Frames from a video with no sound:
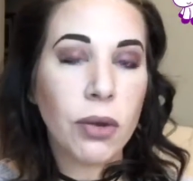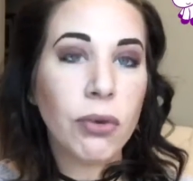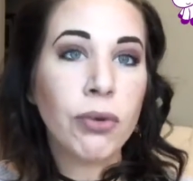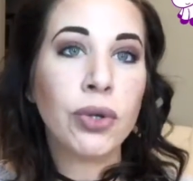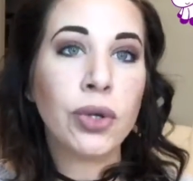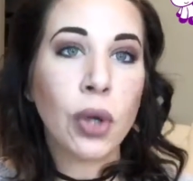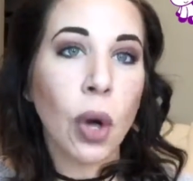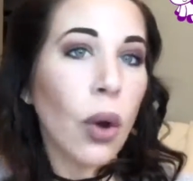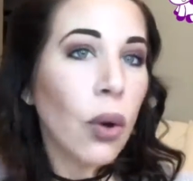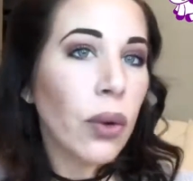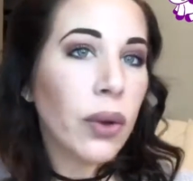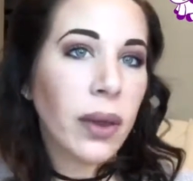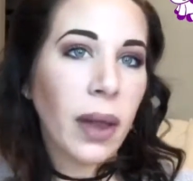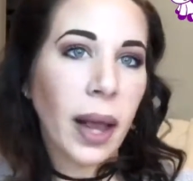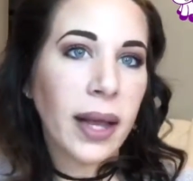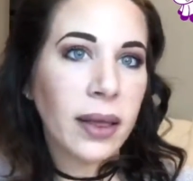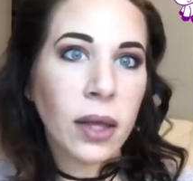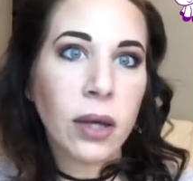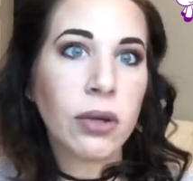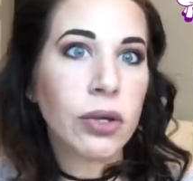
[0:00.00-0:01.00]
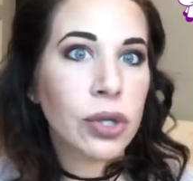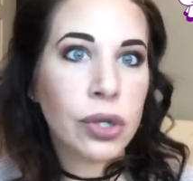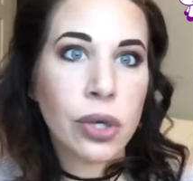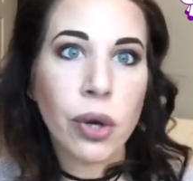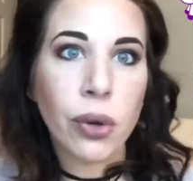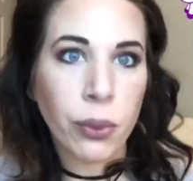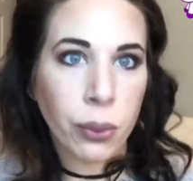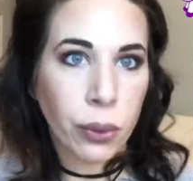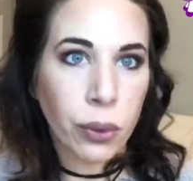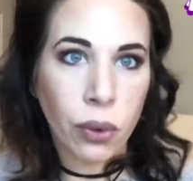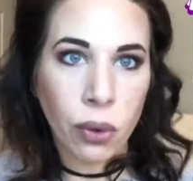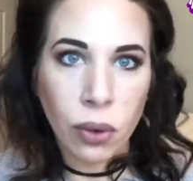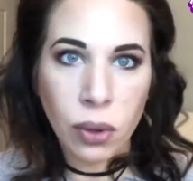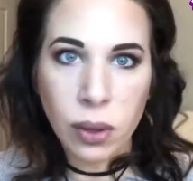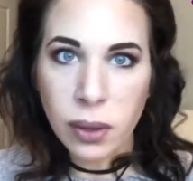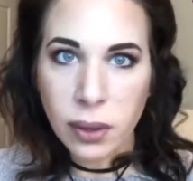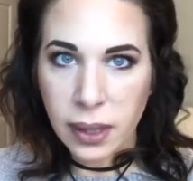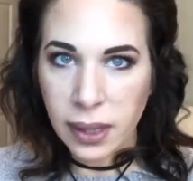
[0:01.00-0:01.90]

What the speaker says: You don't, like, there's no rule